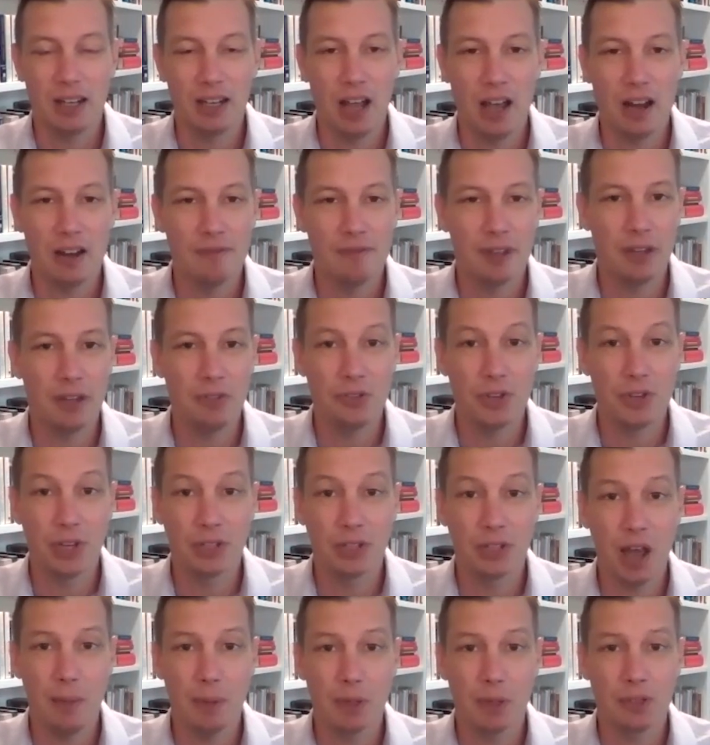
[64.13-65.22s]
a lot of interesting
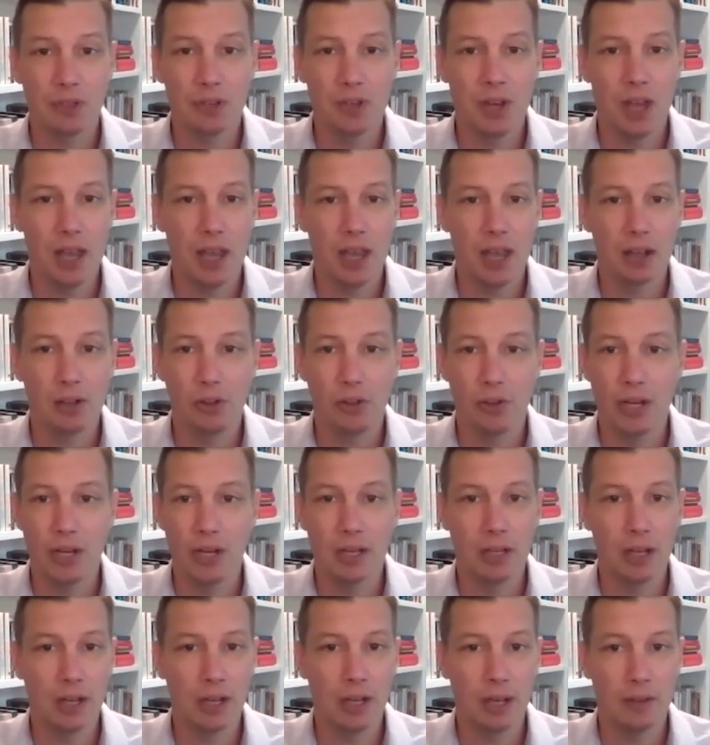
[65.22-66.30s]
topics today,
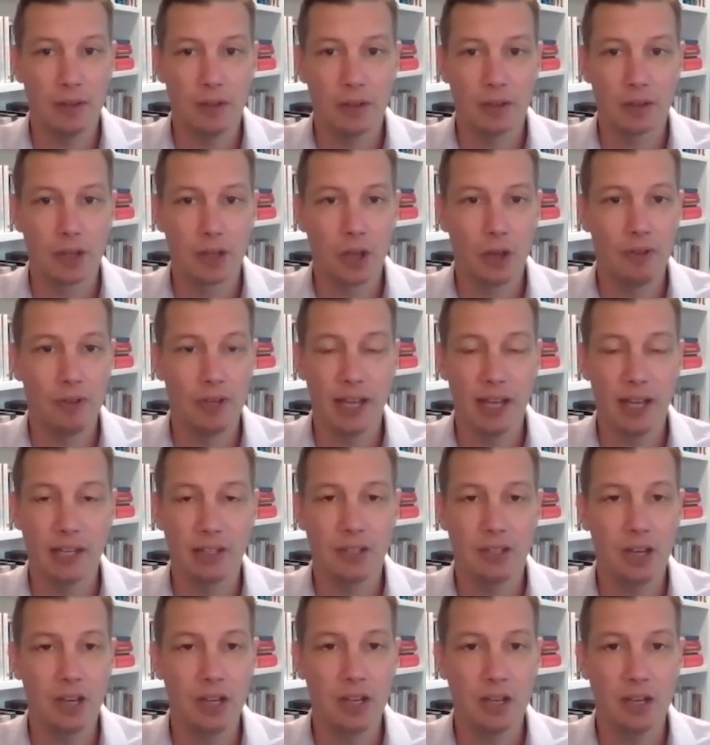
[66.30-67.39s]
including the
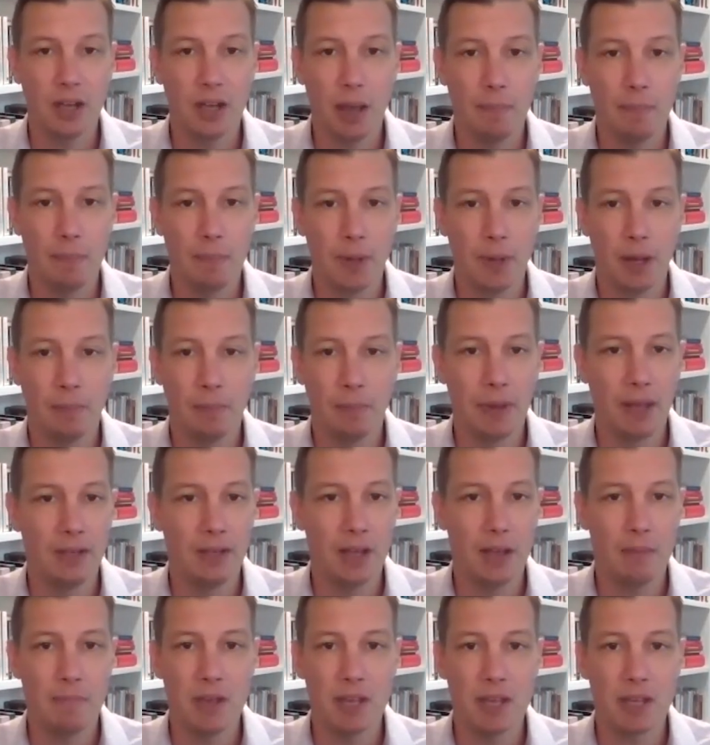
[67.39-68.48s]
COVID-19
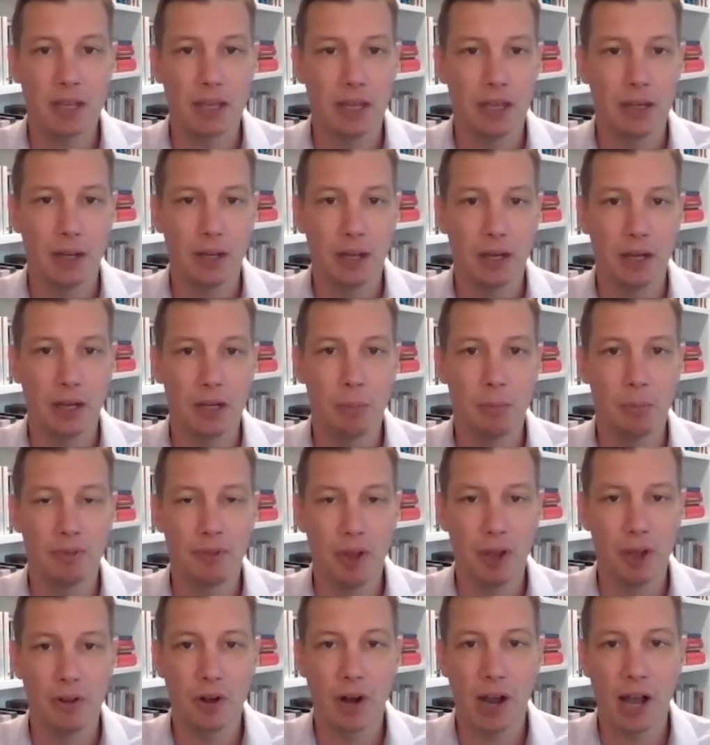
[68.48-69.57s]
pandemic and a number of
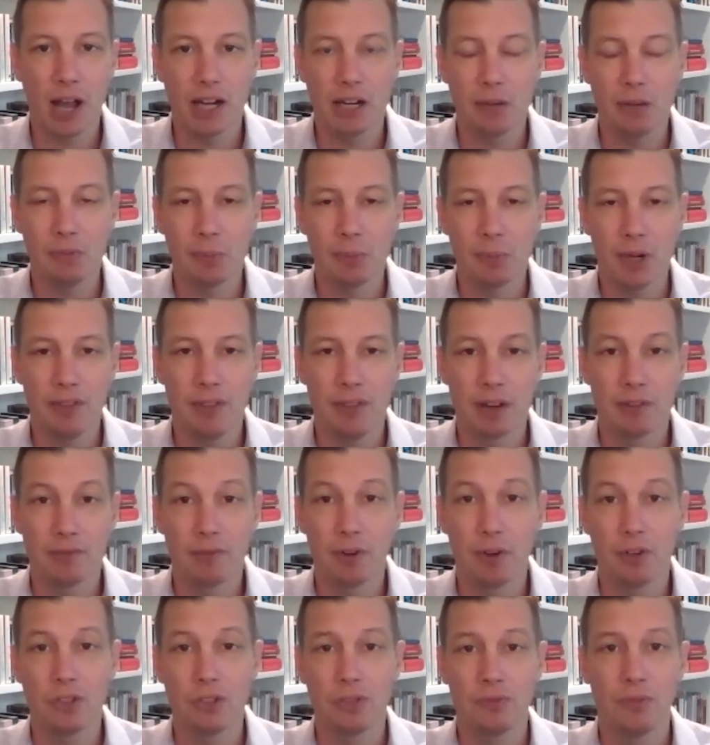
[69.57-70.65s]
other items. But I think,
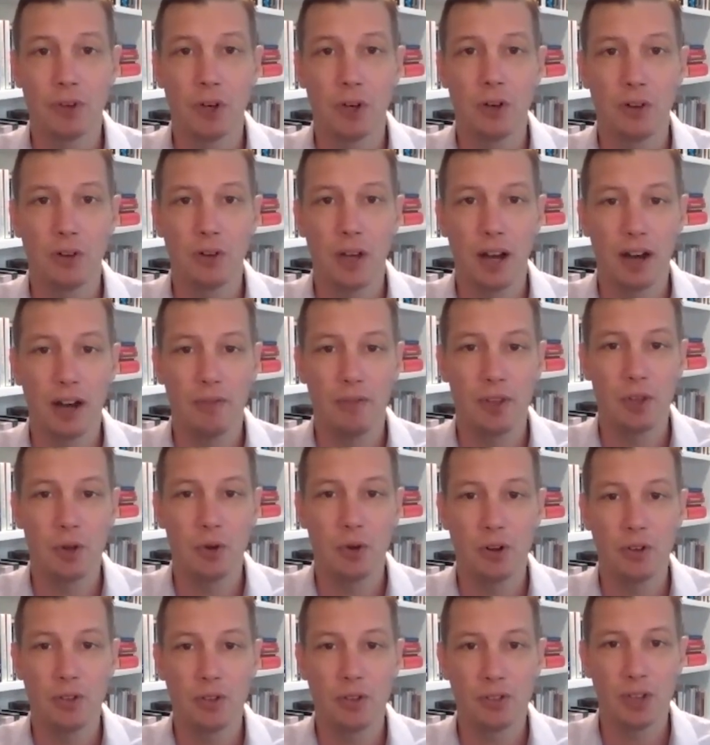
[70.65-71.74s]
first of all, our
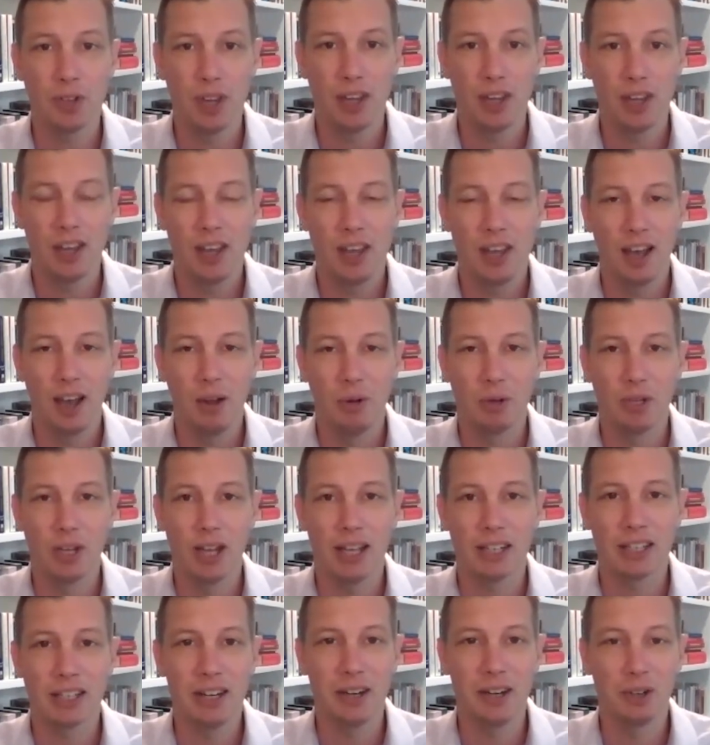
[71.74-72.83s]
viewers, I would
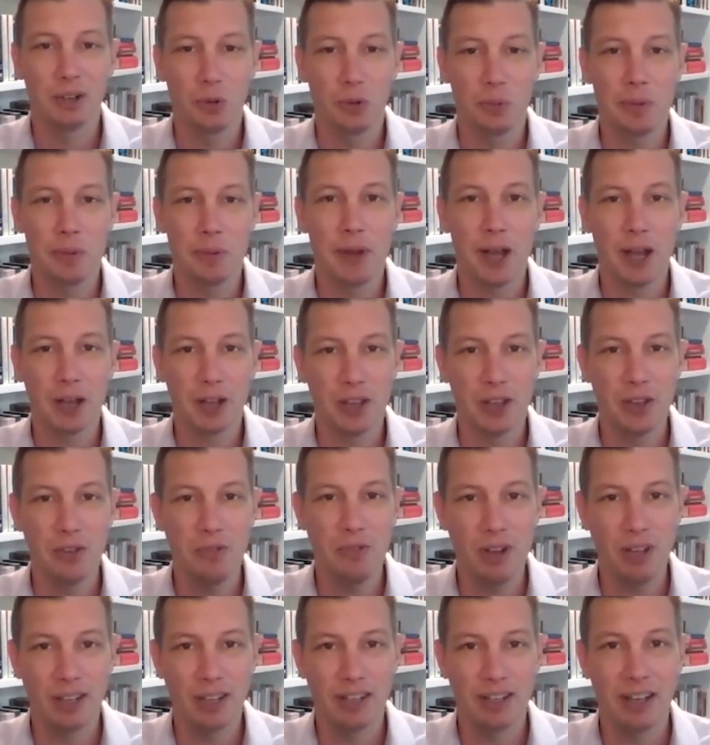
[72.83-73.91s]
like to hear a little bit about
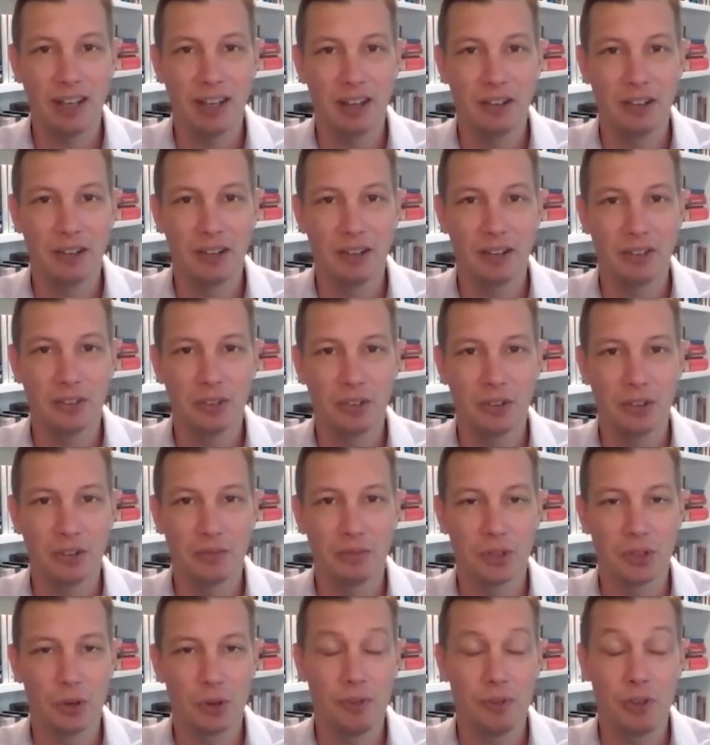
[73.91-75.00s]
you. So
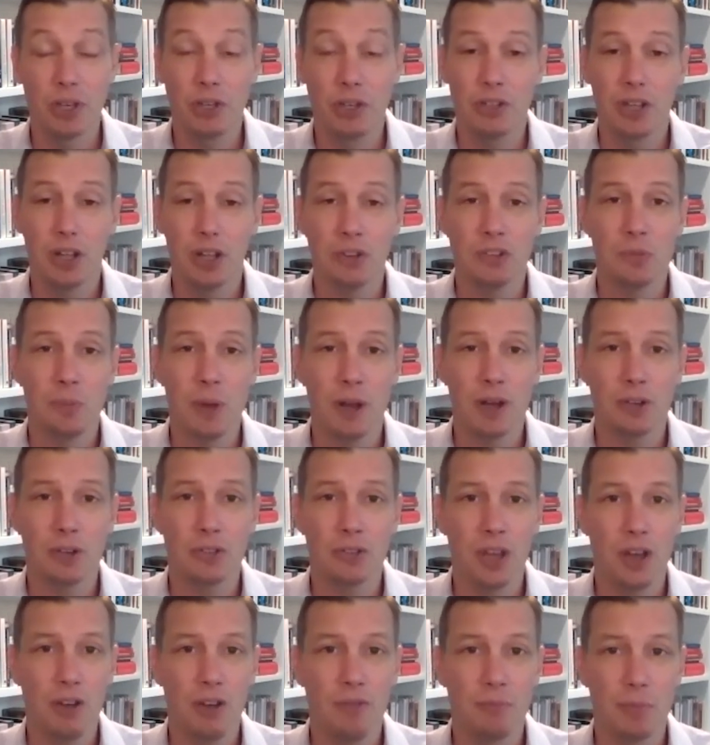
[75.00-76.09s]
if you could tell us about
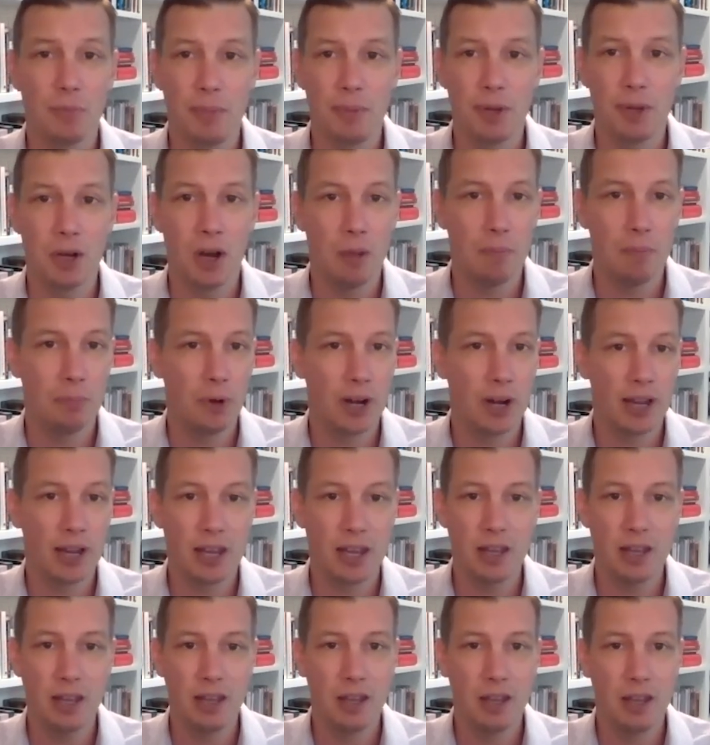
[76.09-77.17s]
yourself, maybe your
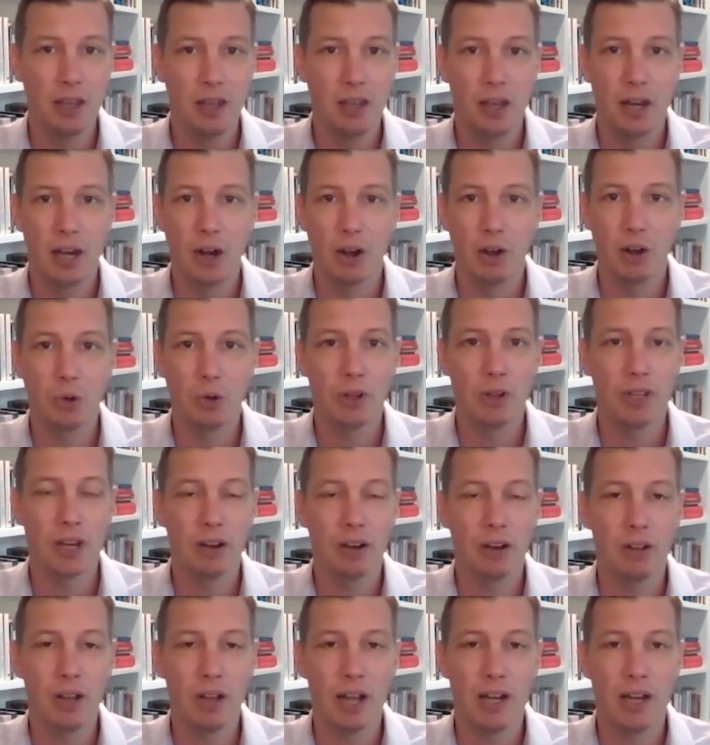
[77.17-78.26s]
upbringing here in North
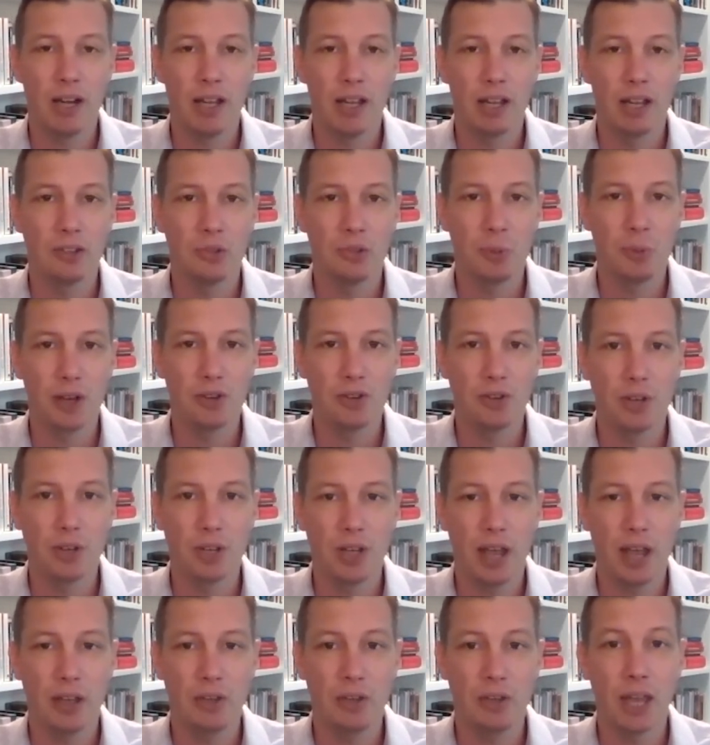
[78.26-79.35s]
Carolina, and
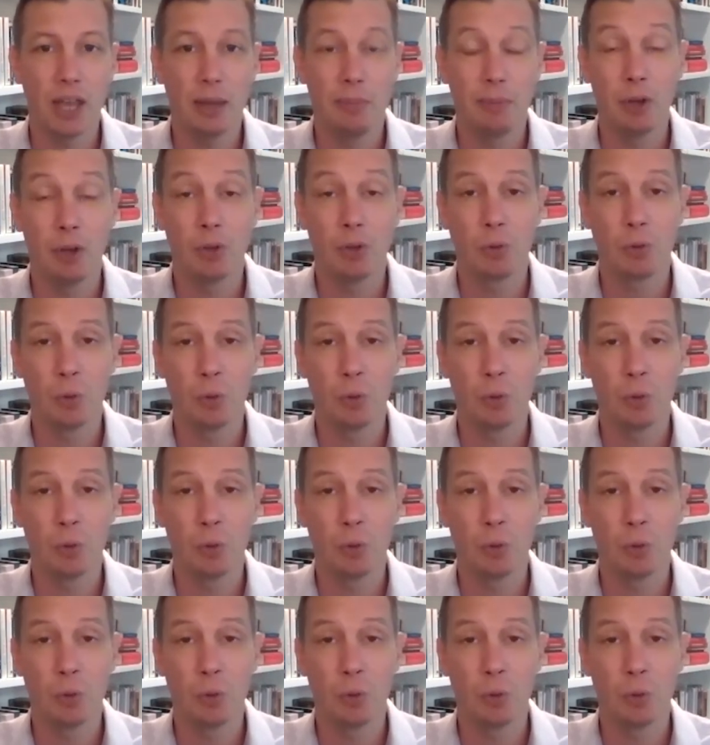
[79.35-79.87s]
especially how you came to know the